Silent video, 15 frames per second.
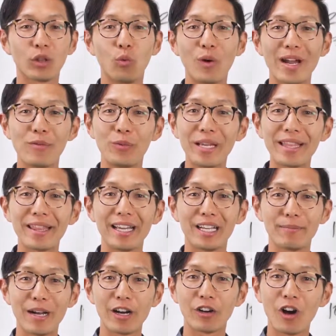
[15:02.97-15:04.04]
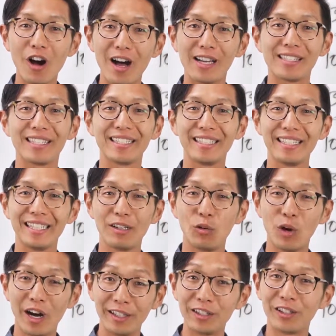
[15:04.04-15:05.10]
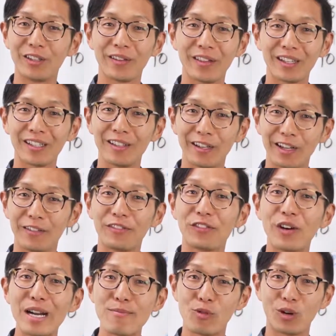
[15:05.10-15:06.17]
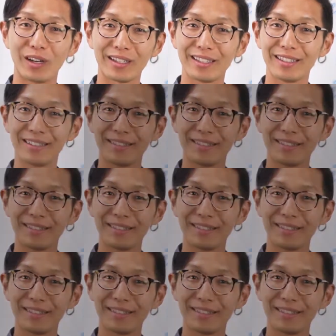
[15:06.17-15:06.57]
the way we think about cost under the Clara framework.